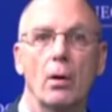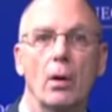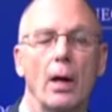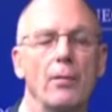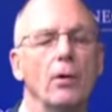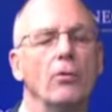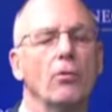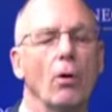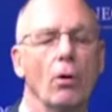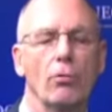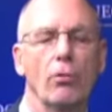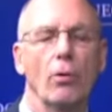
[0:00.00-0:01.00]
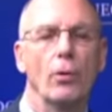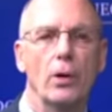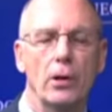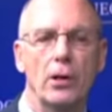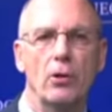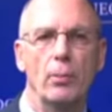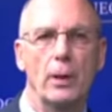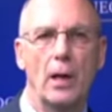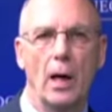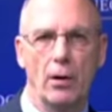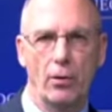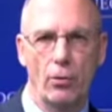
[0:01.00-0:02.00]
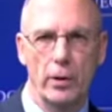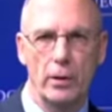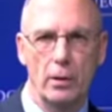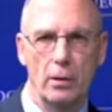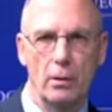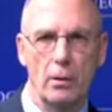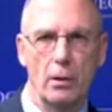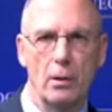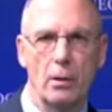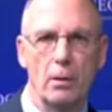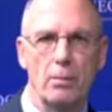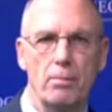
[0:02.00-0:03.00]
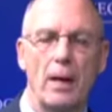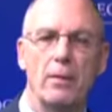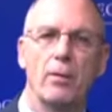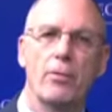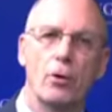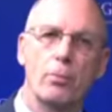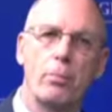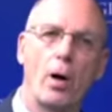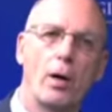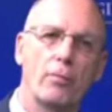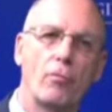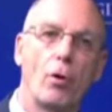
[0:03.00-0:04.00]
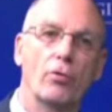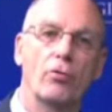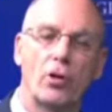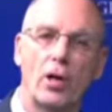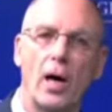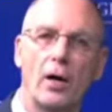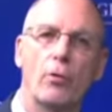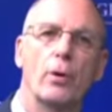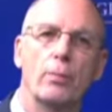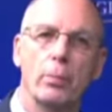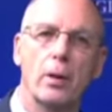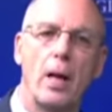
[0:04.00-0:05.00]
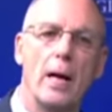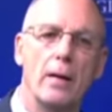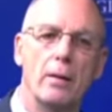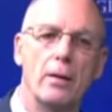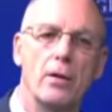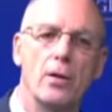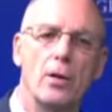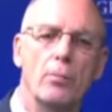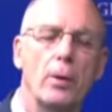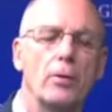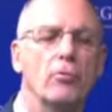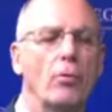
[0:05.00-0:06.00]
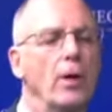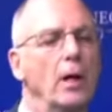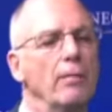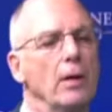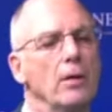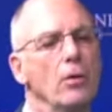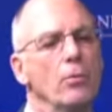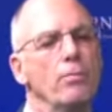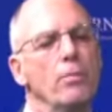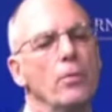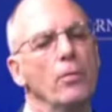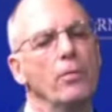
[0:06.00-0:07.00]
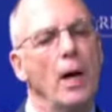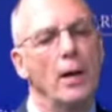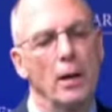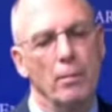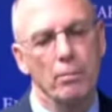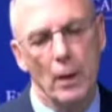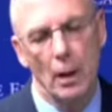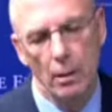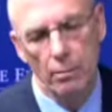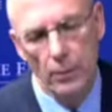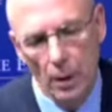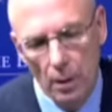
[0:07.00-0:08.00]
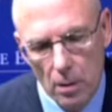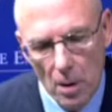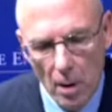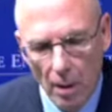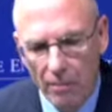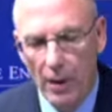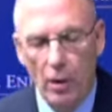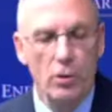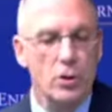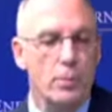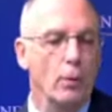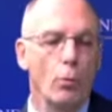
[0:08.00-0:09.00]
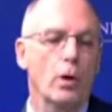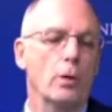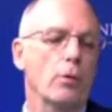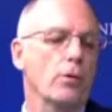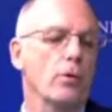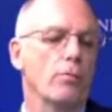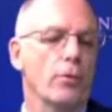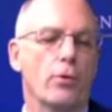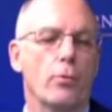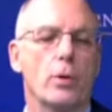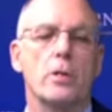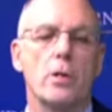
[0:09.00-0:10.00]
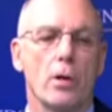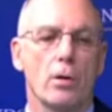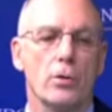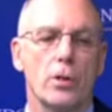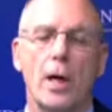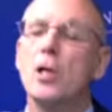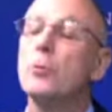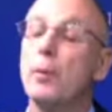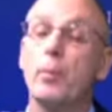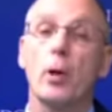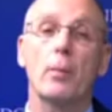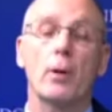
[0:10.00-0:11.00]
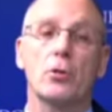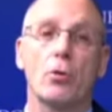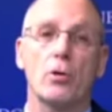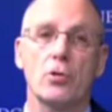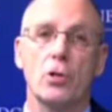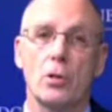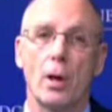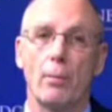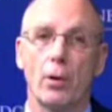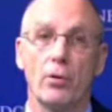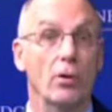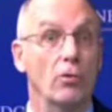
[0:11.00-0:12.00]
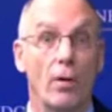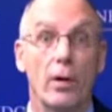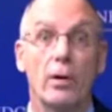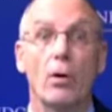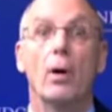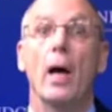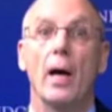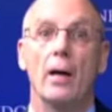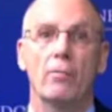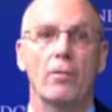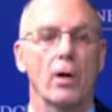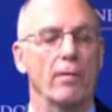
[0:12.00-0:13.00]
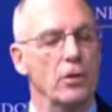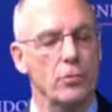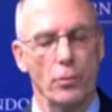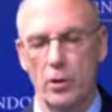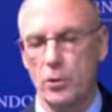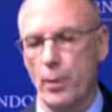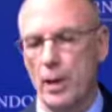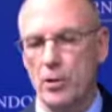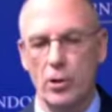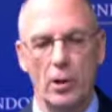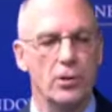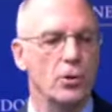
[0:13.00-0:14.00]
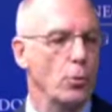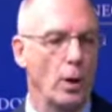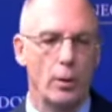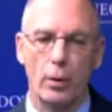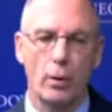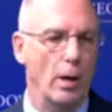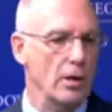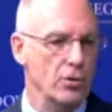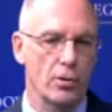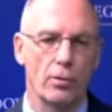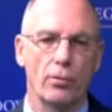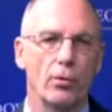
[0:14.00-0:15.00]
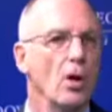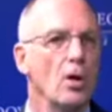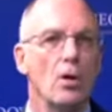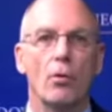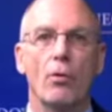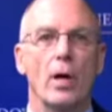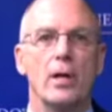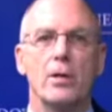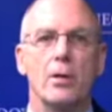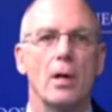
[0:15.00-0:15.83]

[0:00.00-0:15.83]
And these goals really need to be concrete. And the third part, of course, is a concrete plan. But so think of it. You've got a fellow that's been working with you for 3 years, and he's been pretty much crunching numbers. He's very good at it, very efficient with the spreadsheets. He's running regressions. Great.